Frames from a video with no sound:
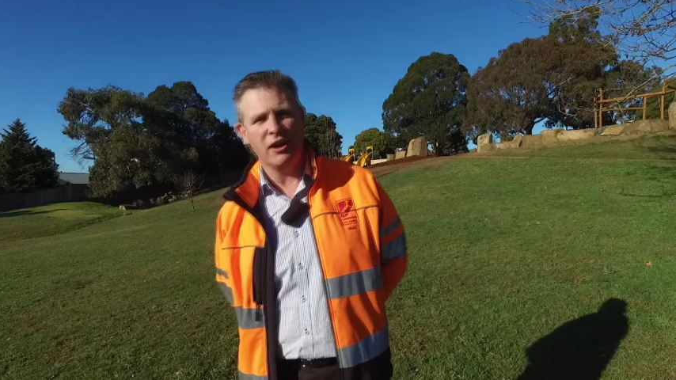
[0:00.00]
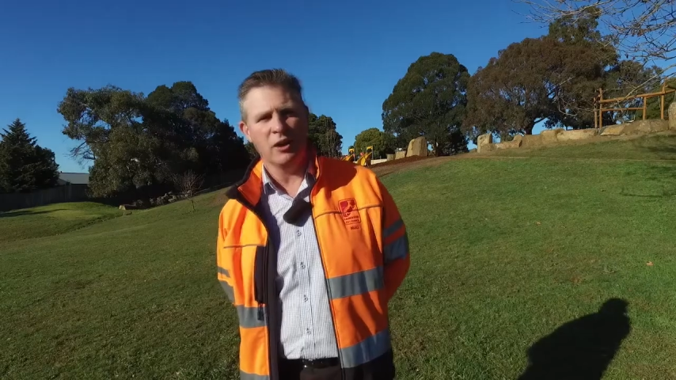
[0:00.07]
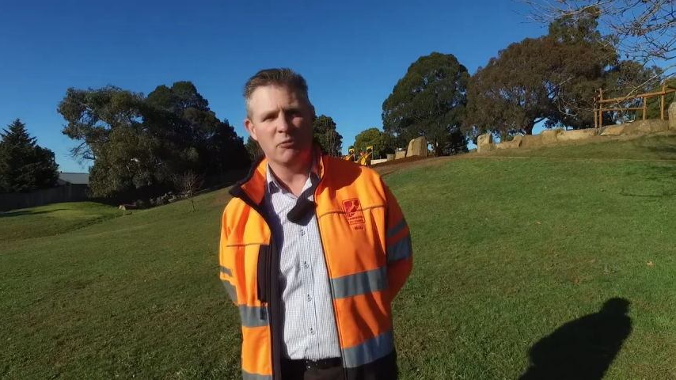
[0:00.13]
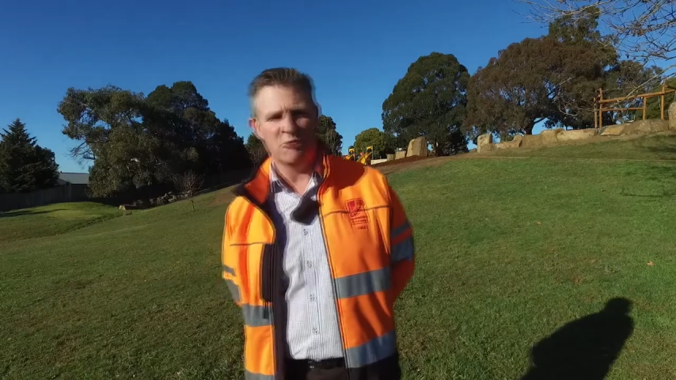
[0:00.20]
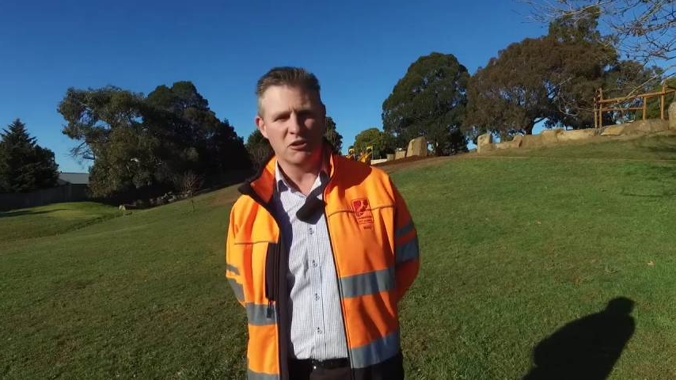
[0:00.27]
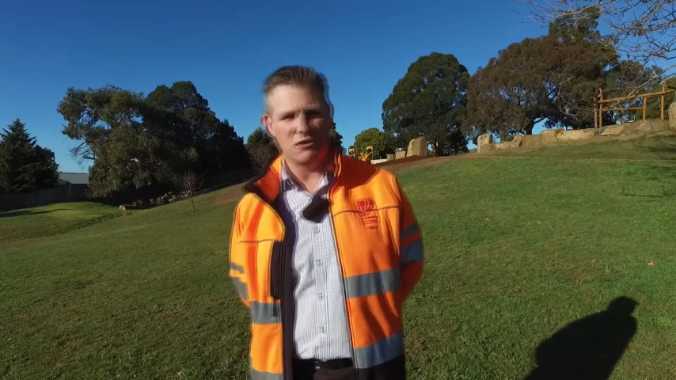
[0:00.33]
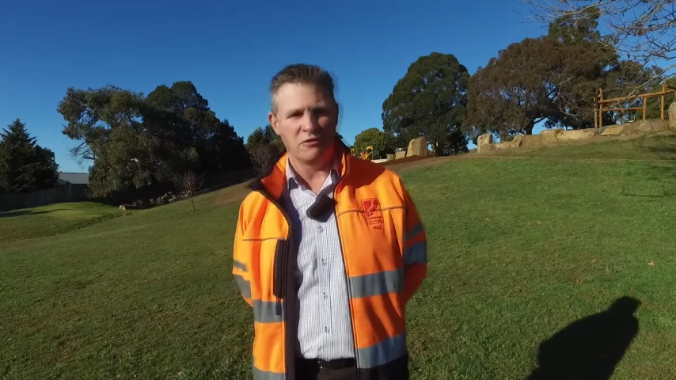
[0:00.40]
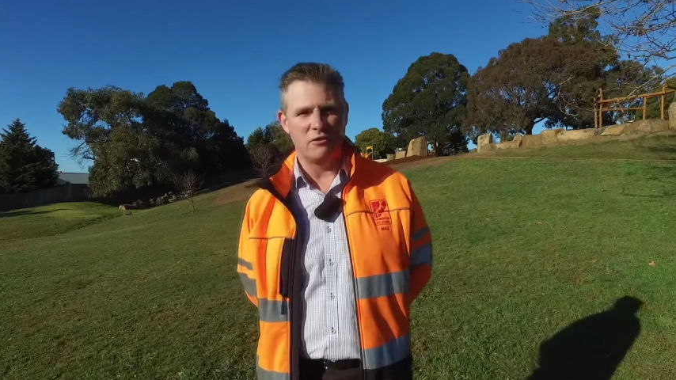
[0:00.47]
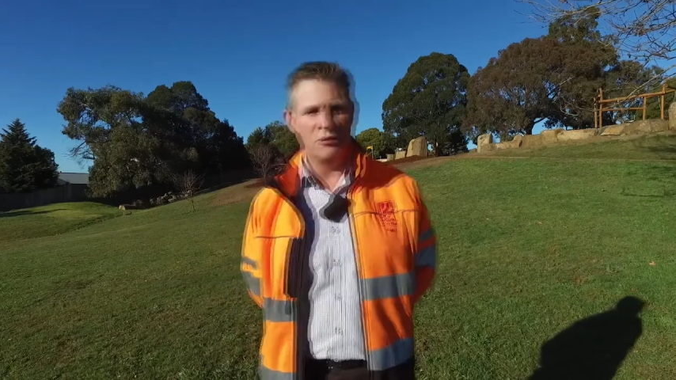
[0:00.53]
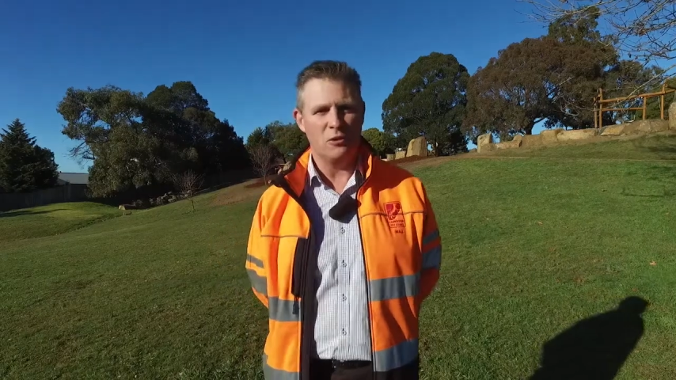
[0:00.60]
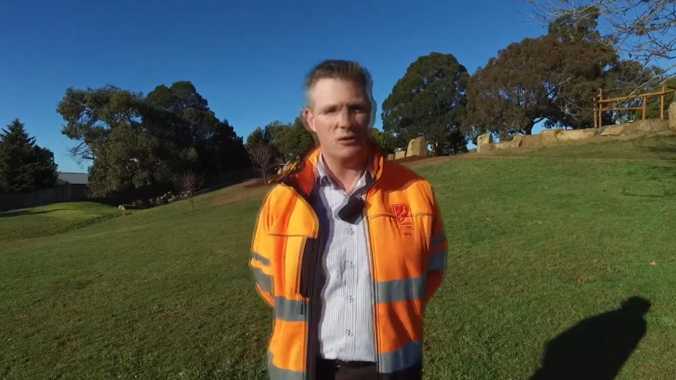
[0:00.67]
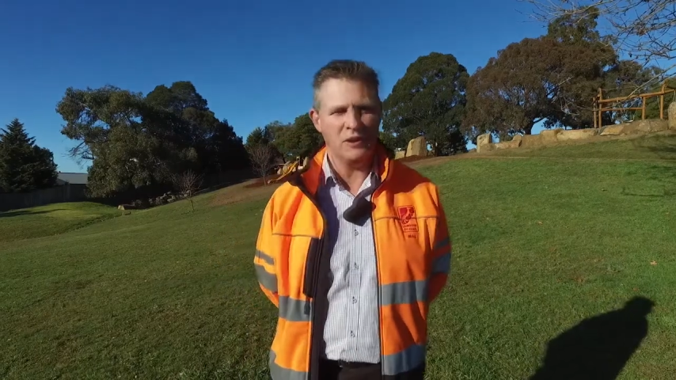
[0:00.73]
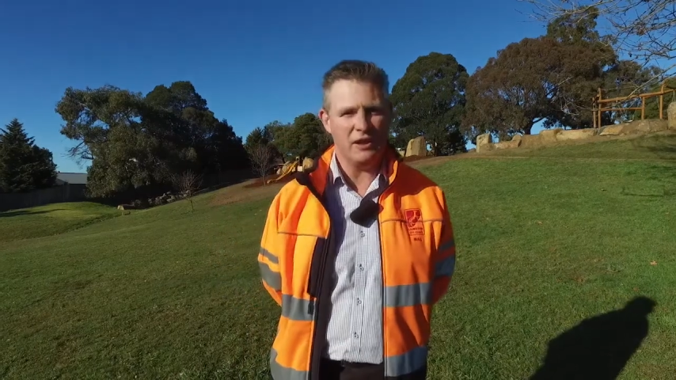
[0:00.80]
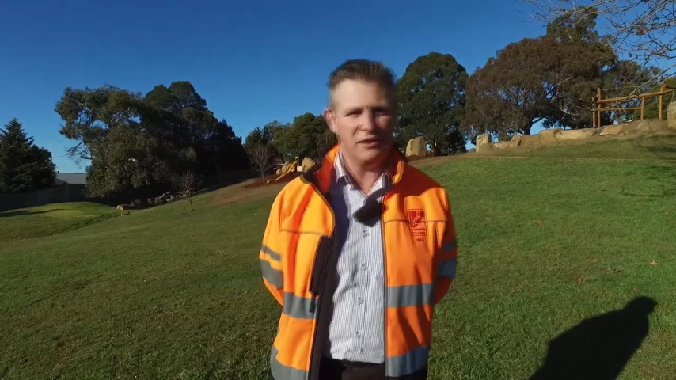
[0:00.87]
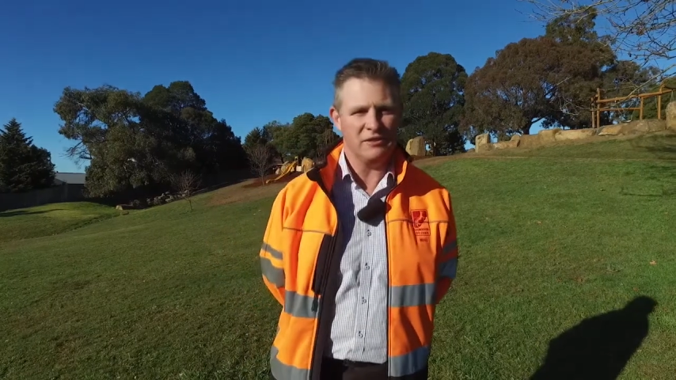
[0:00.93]
I'm Roger
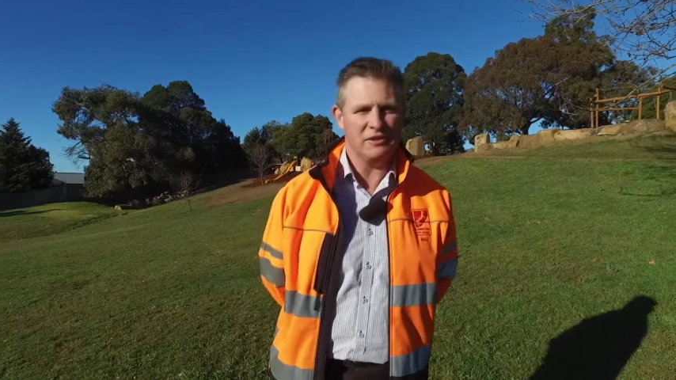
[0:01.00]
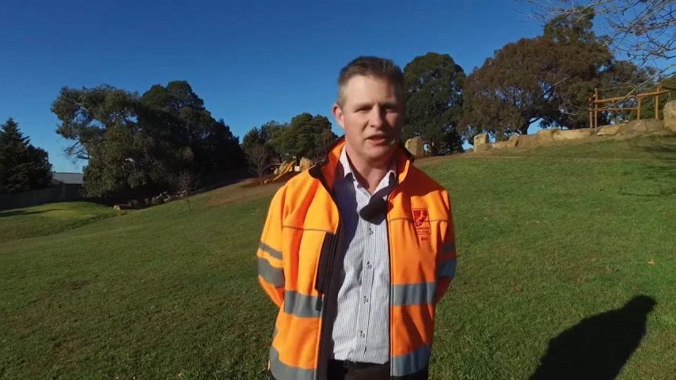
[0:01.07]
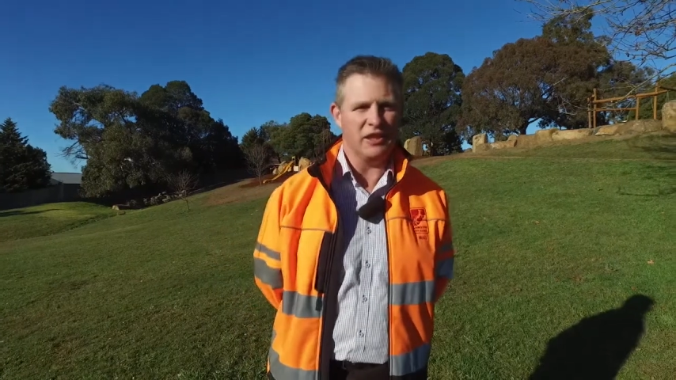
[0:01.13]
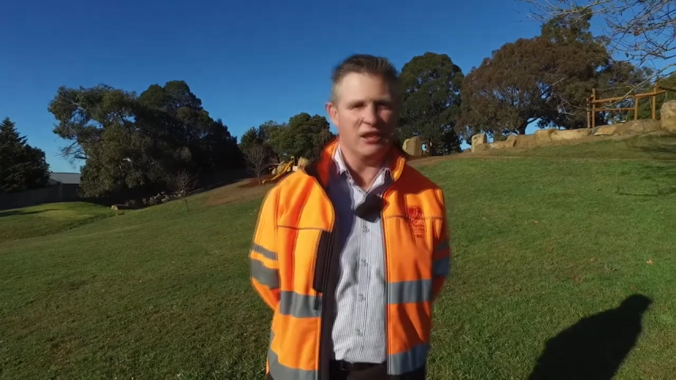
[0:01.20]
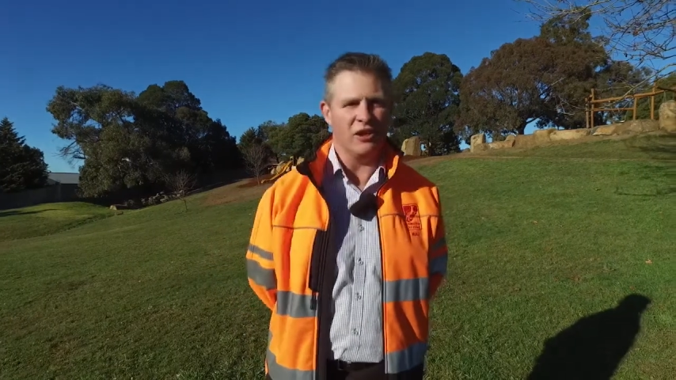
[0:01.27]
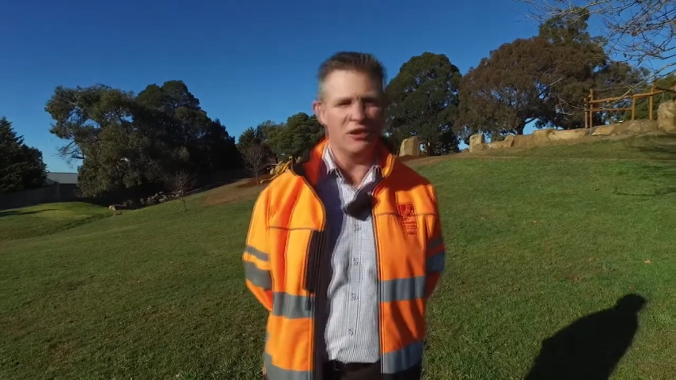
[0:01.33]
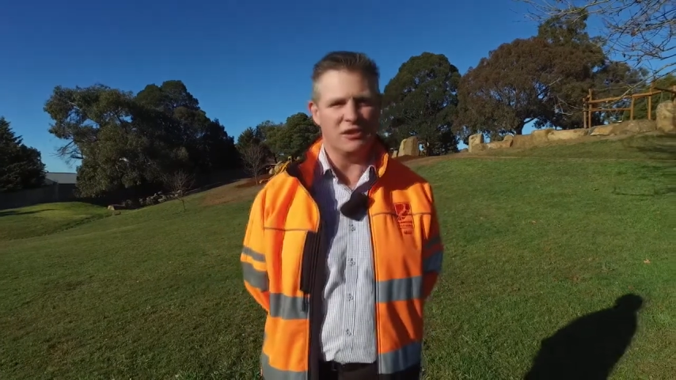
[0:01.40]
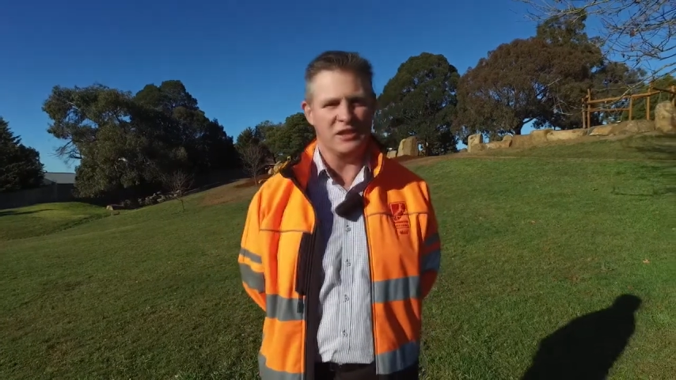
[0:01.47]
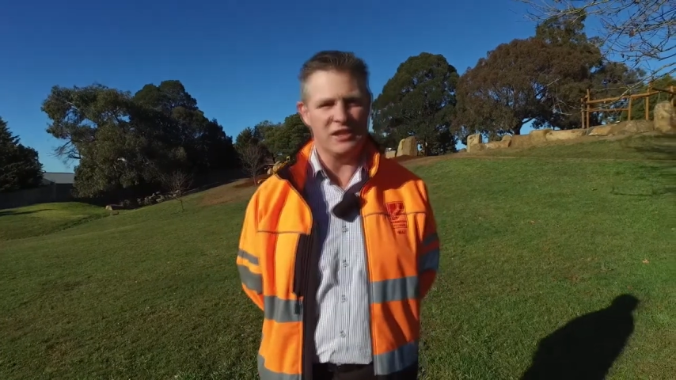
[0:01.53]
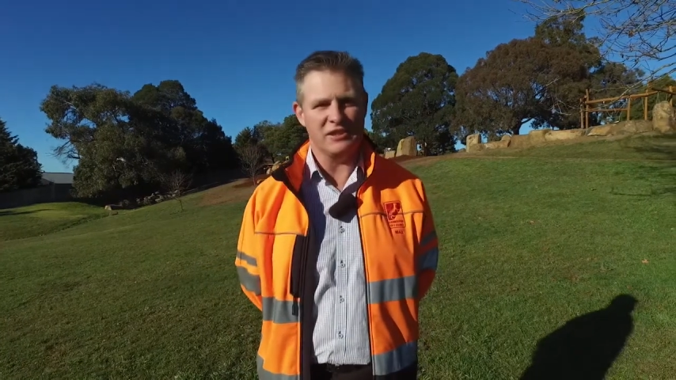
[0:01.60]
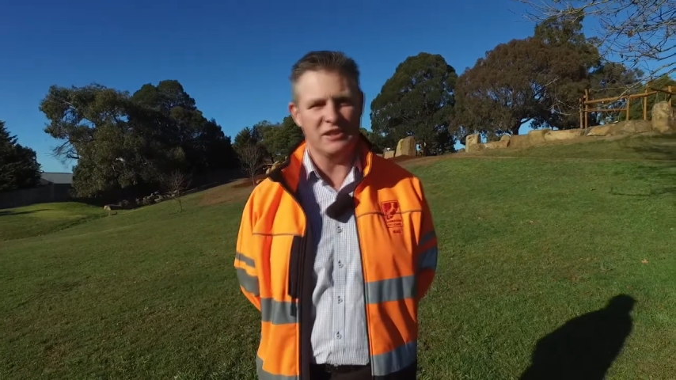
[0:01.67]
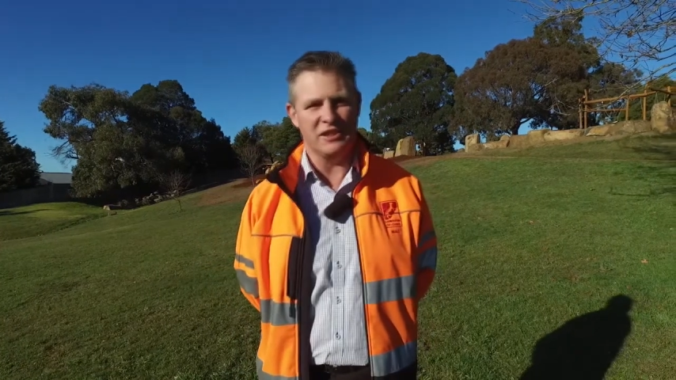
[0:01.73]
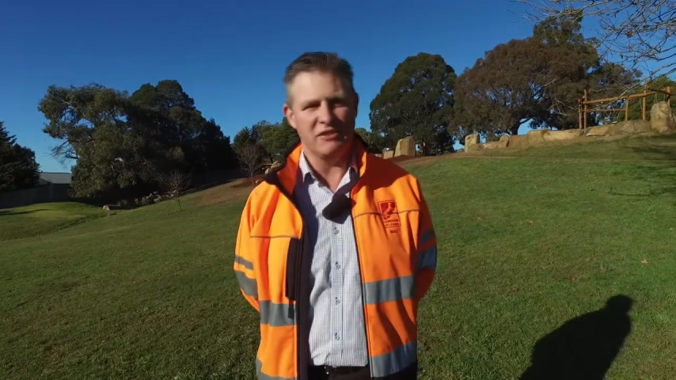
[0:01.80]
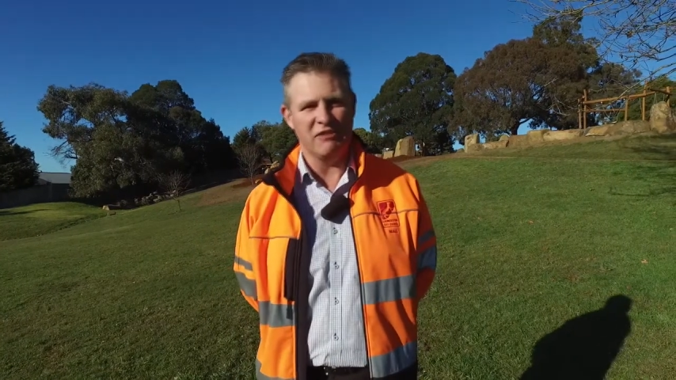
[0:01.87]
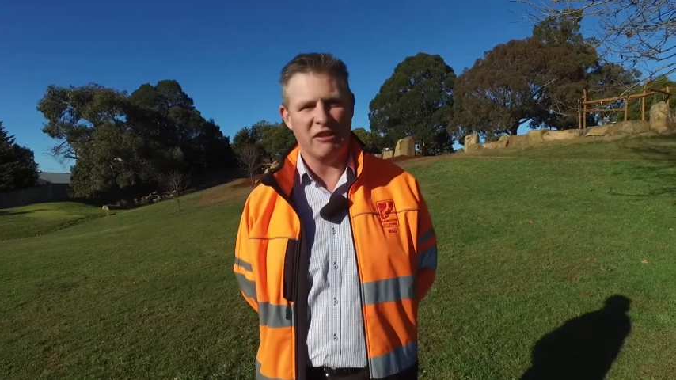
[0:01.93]
Faulkner, City of
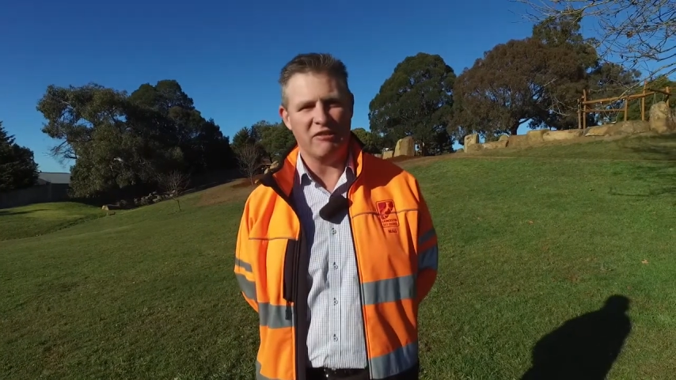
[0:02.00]
Launceston